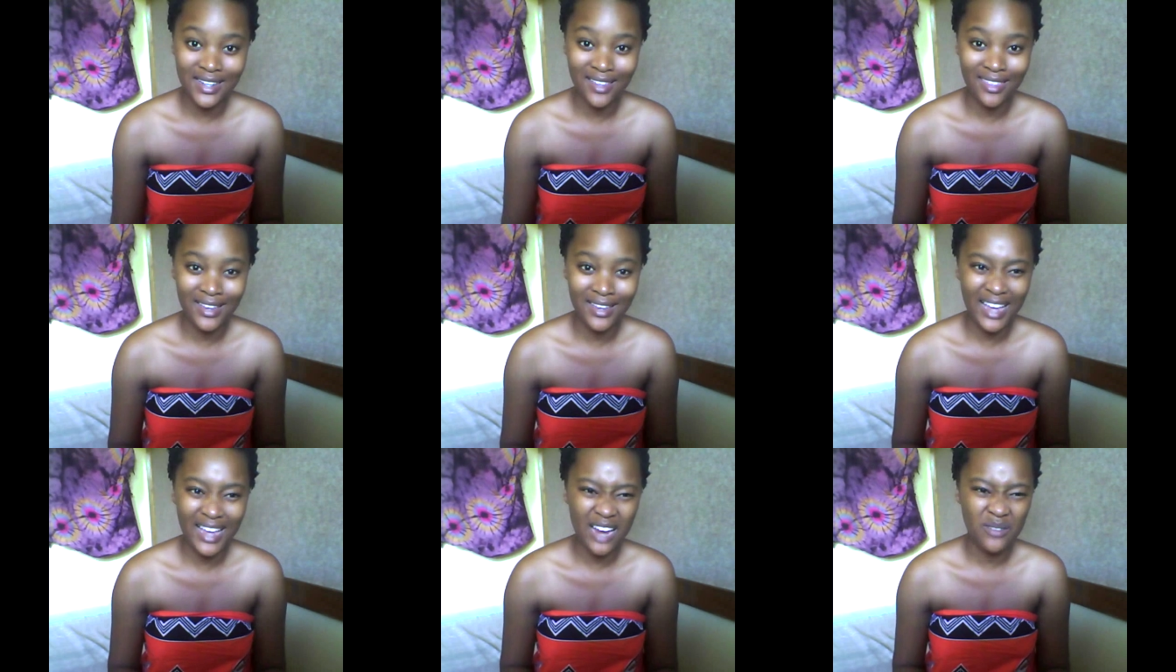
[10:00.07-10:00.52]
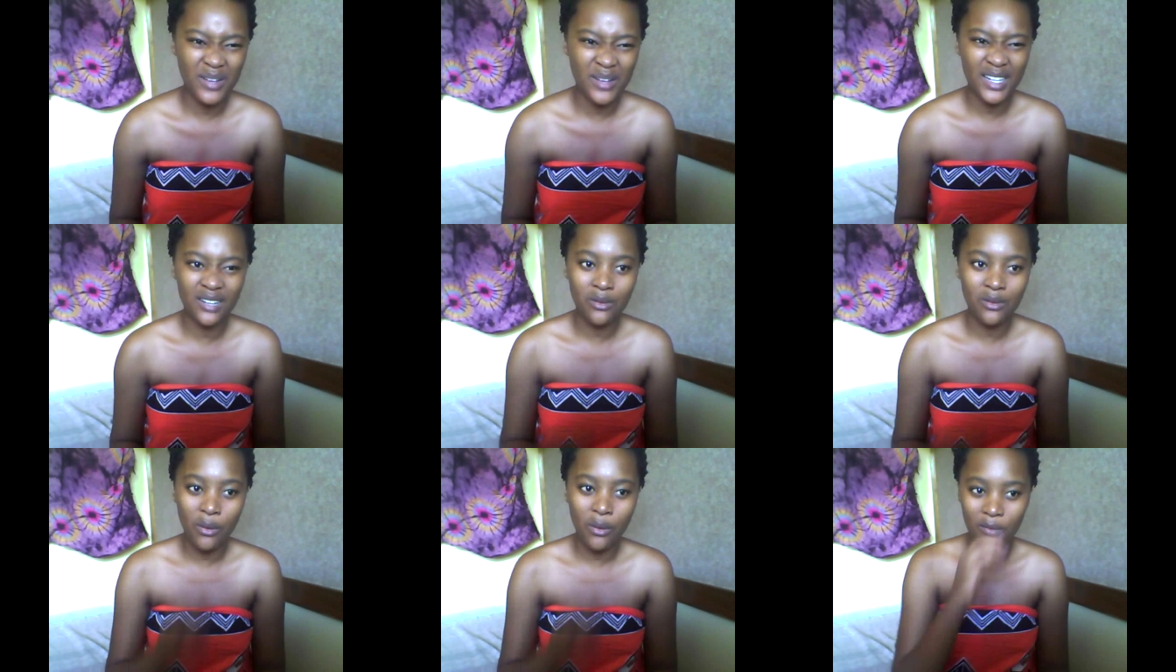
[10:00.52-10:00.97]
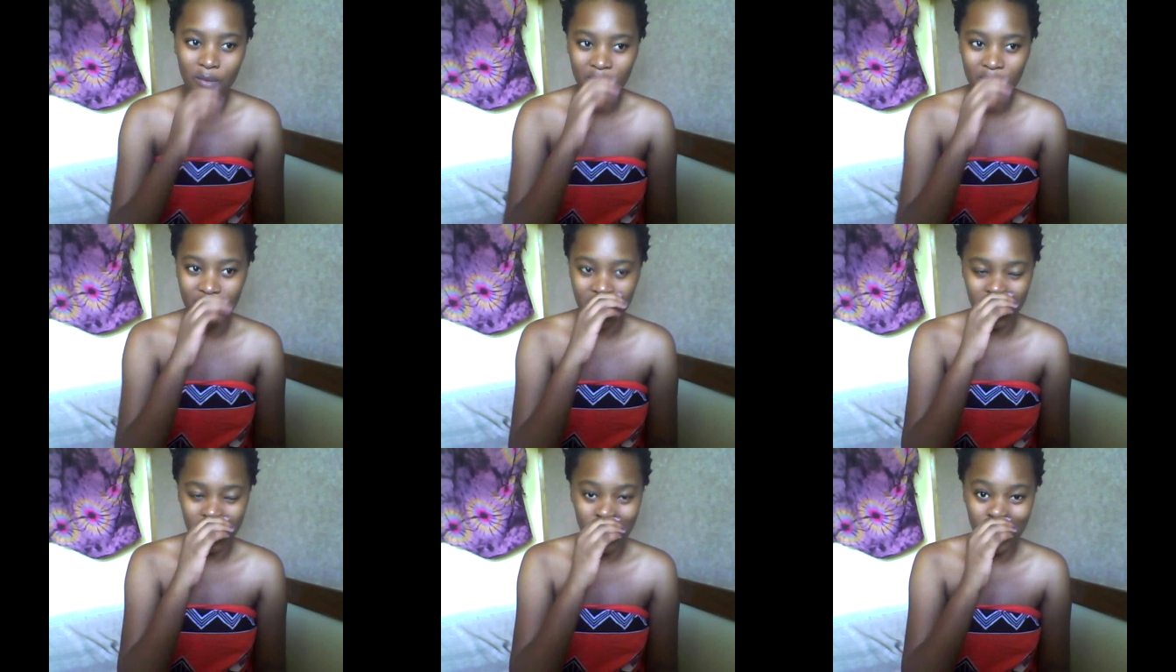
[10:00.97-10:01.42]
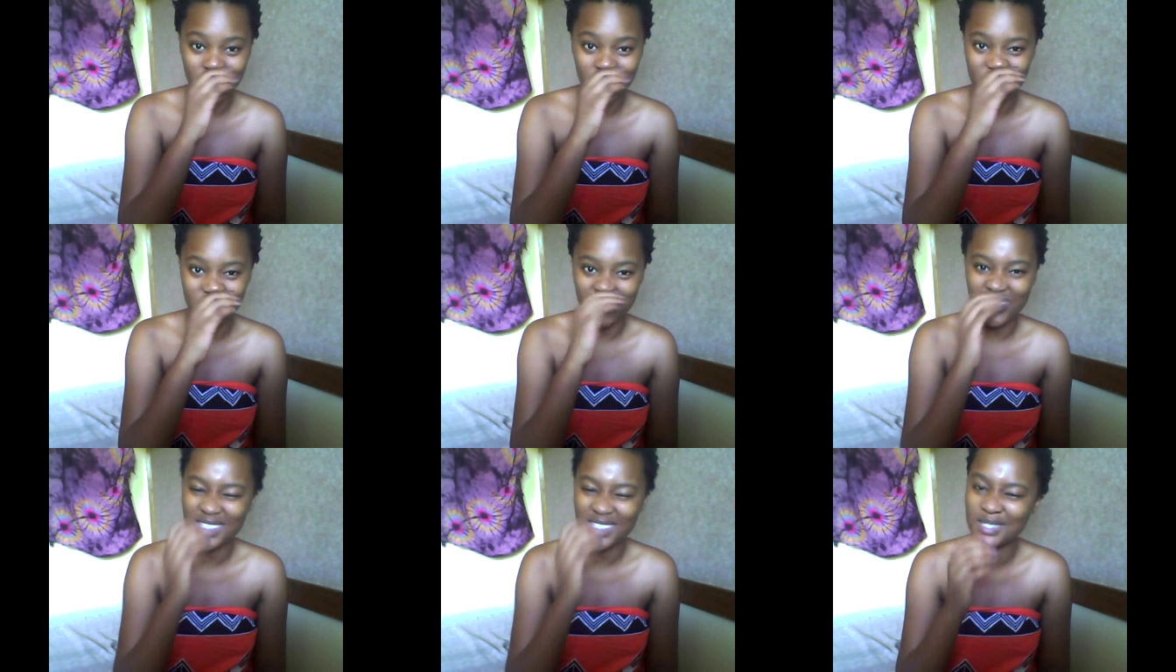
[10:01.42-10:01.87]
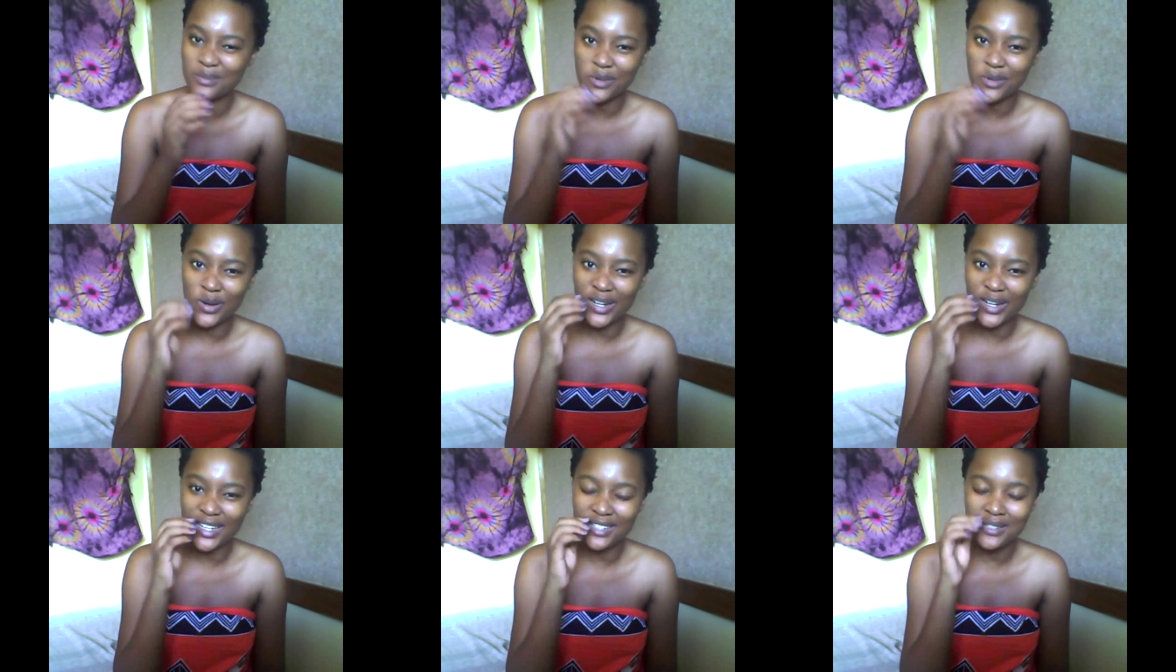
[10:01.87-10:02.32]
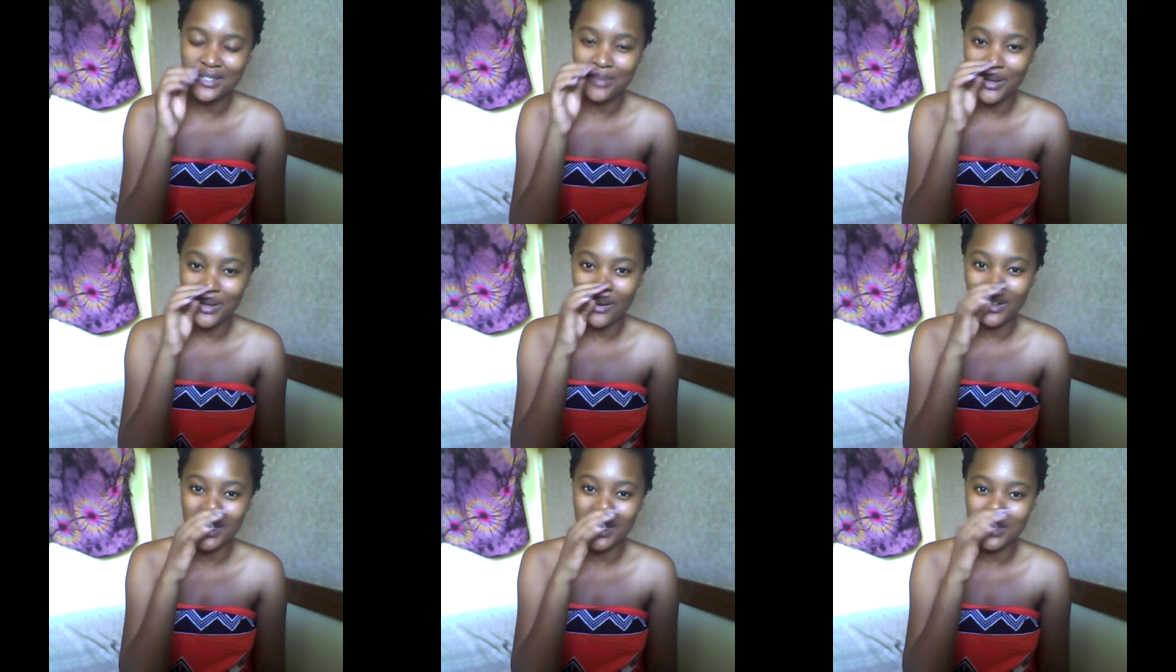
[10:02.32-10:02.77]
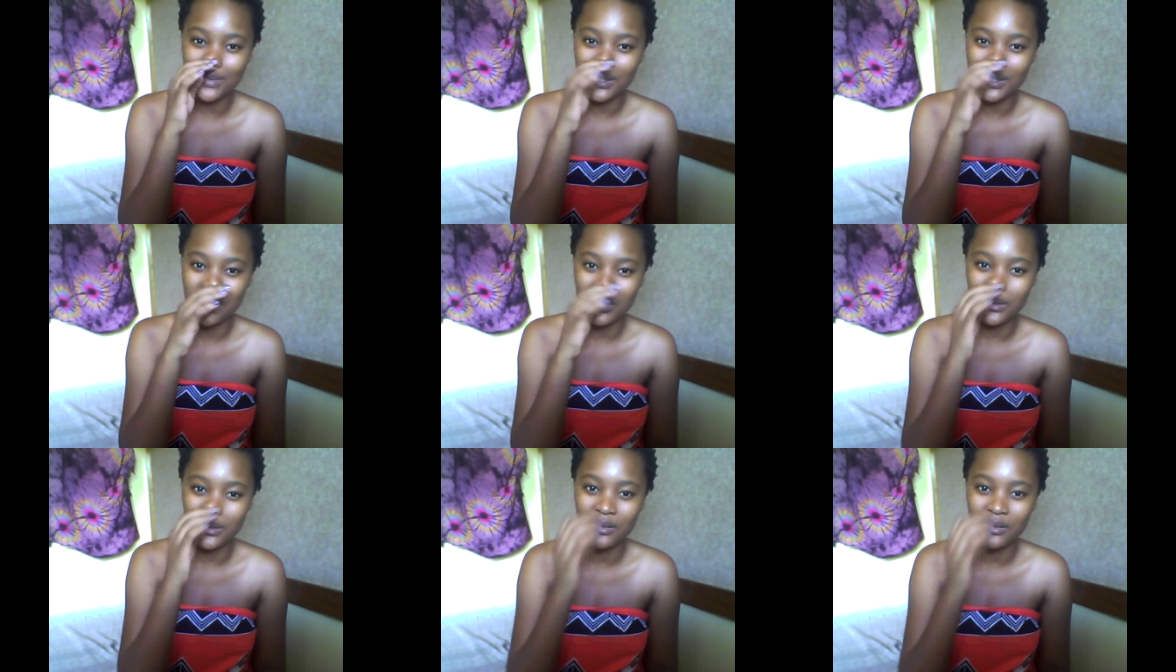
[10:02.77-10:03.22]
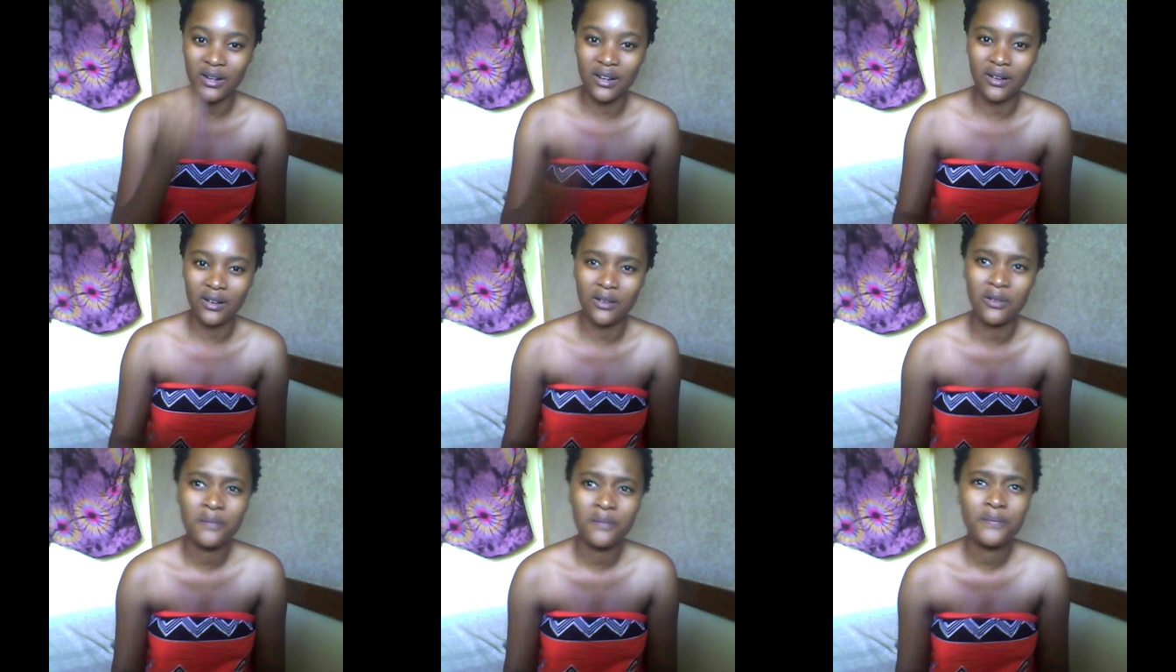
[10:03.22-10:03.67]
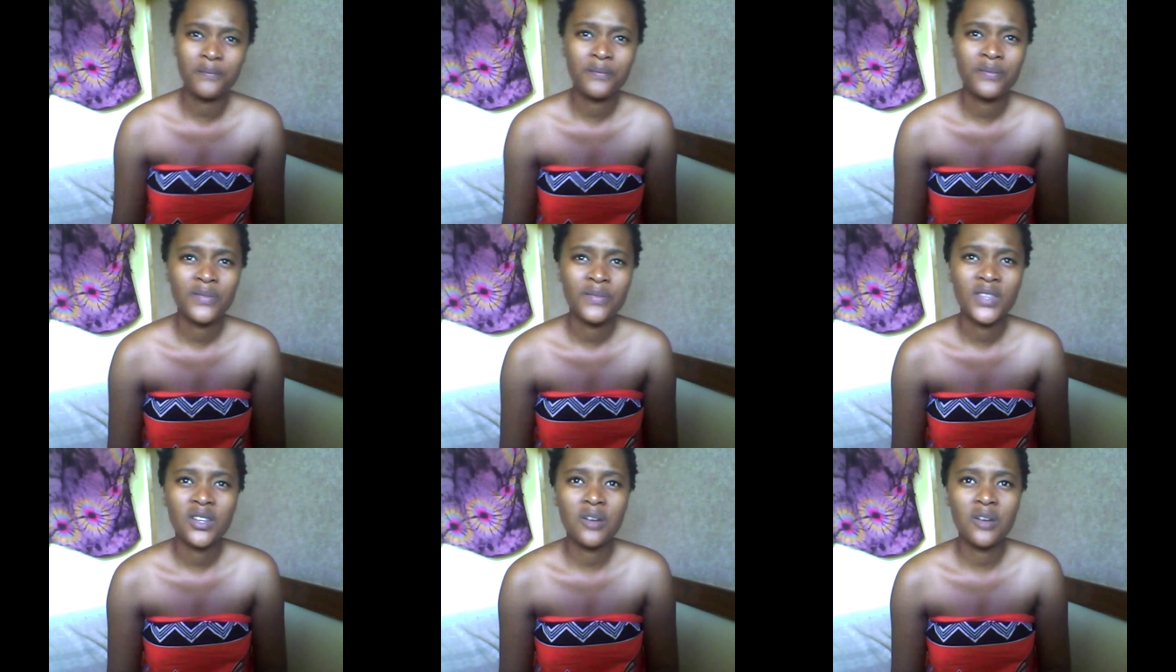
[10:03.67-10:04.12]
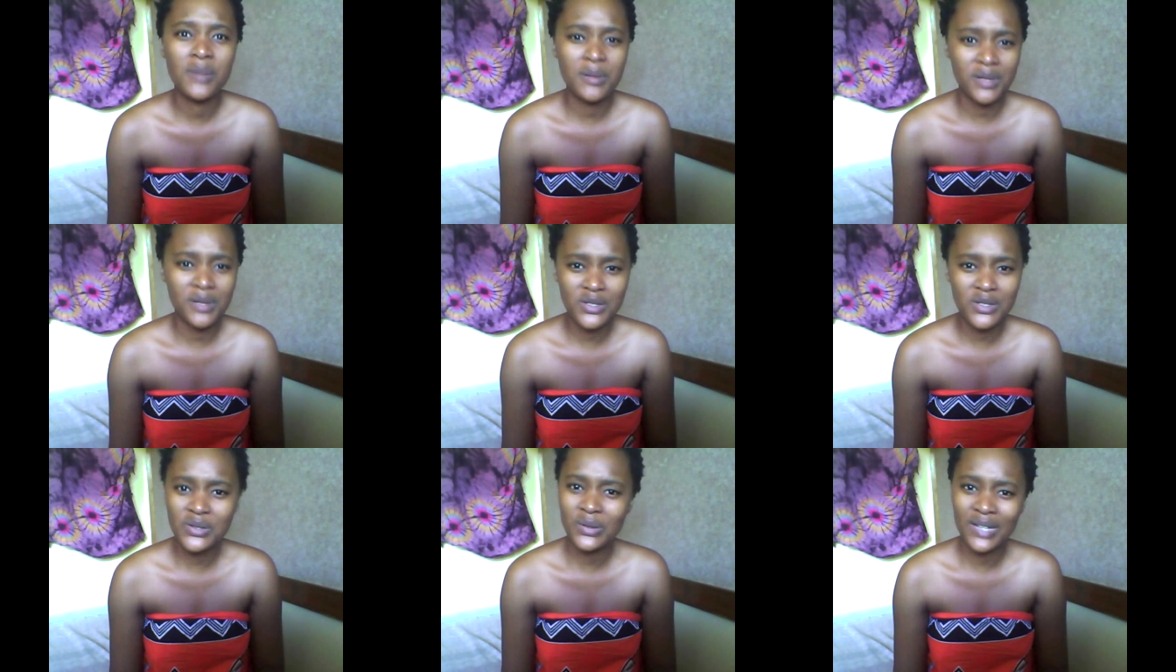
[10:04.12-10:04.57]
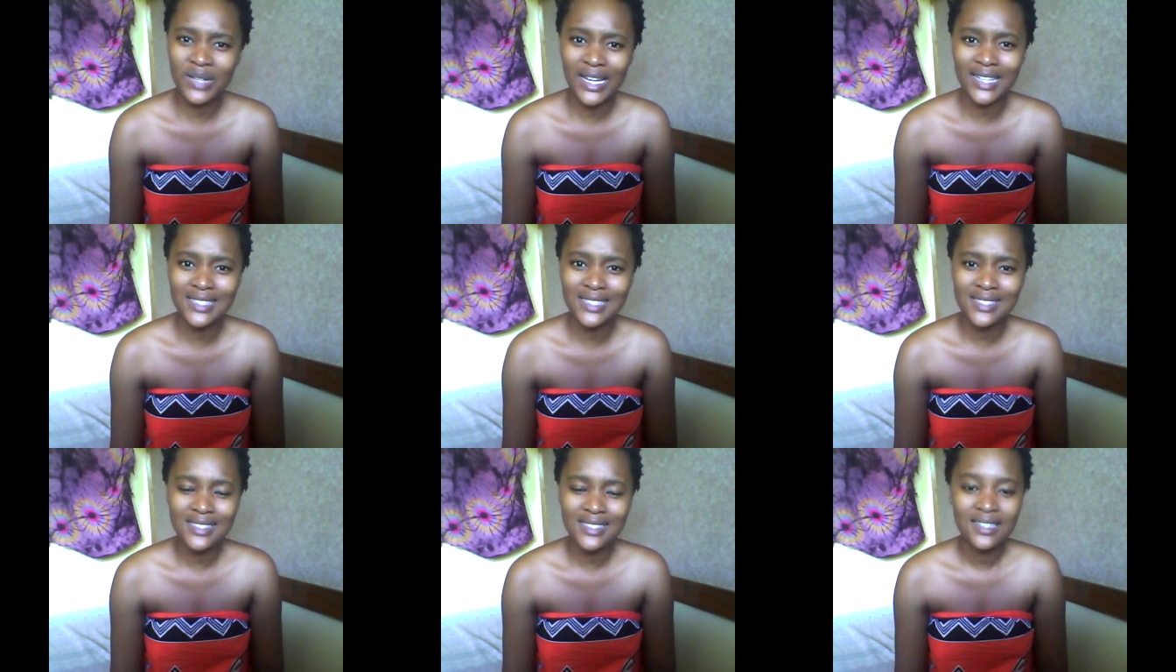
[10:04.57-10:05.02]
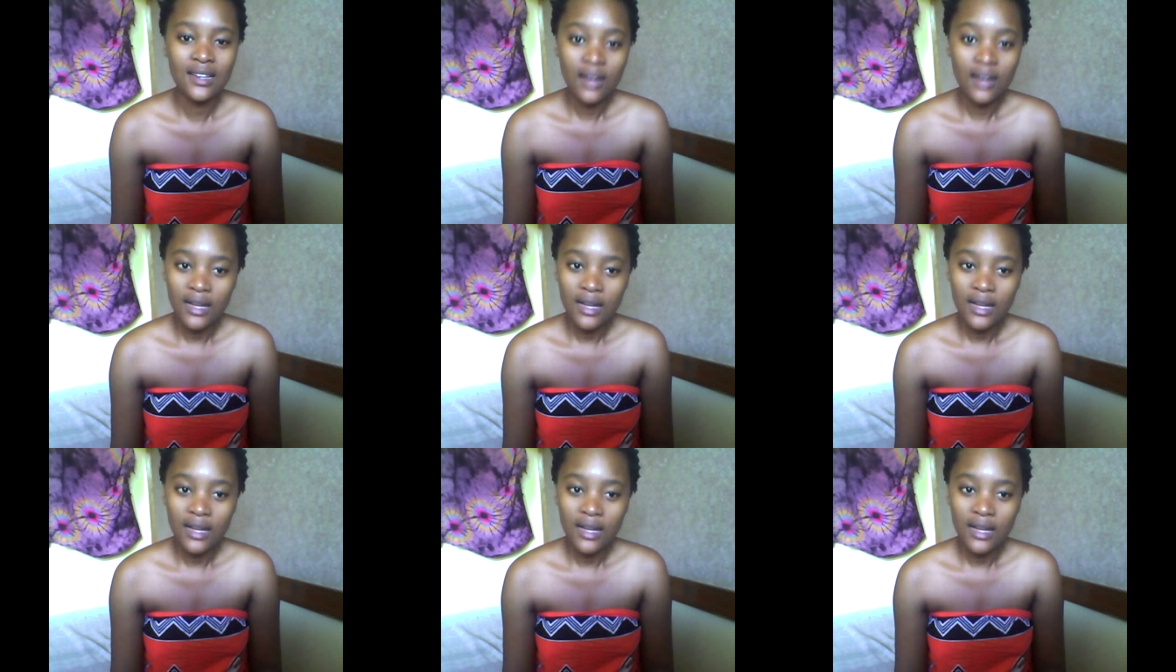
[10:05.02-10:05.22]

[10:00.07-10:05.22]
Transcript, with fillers: and I think I read it over the course of this morning to be honest with you oh maybe two nights